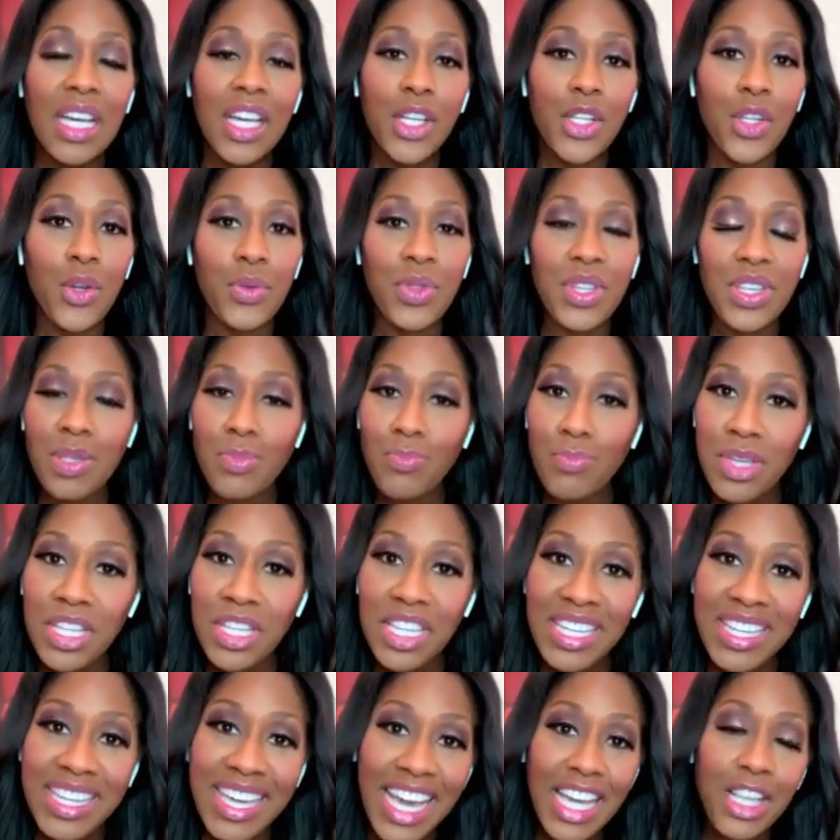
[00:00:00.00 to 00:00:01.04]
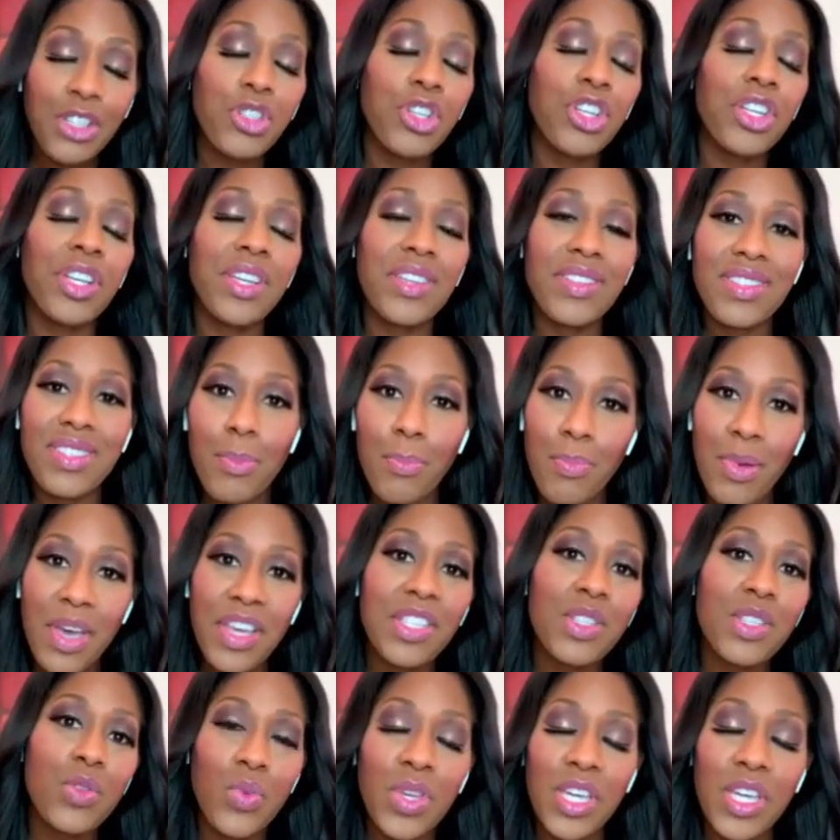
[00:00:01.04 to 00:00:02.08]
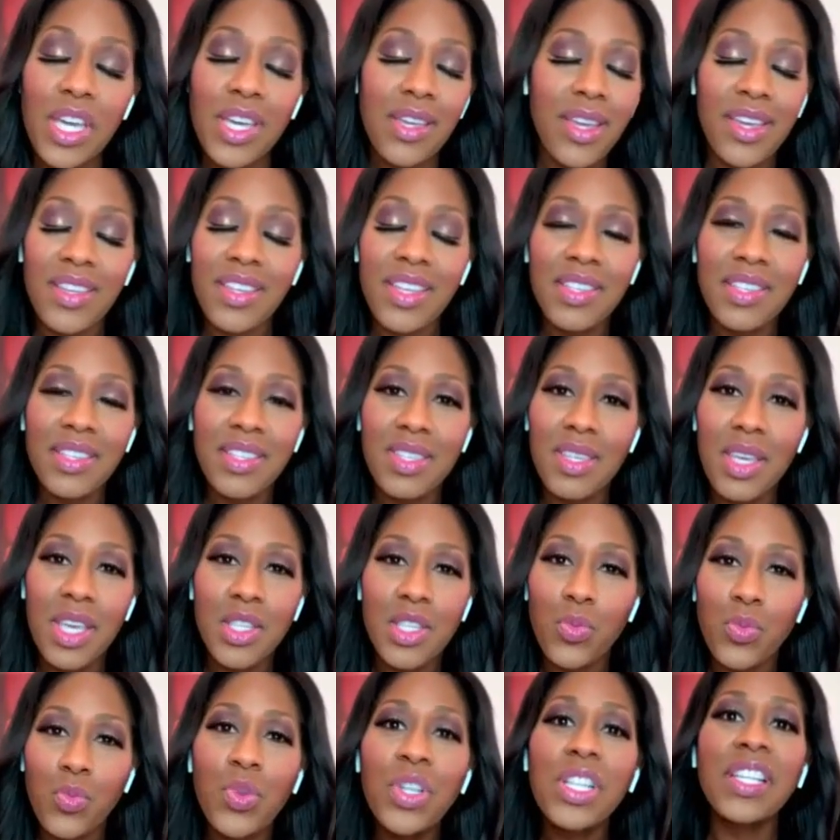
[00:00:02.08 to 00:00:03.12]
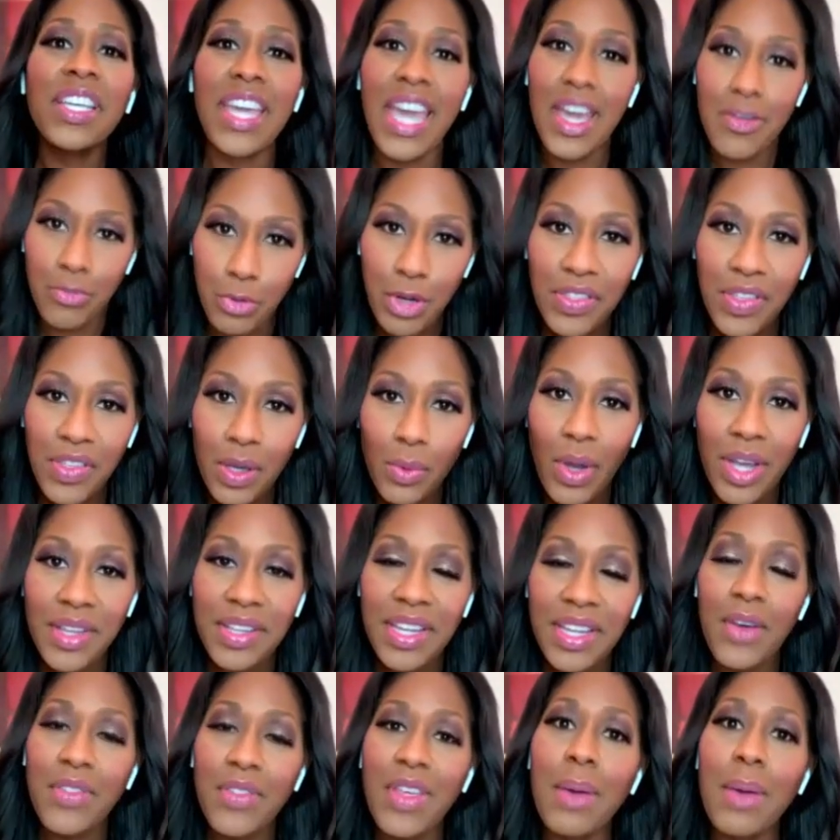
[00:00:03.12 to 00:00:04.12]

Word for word: you know, this mitigation is the best we, it, it's, it's really everything right now.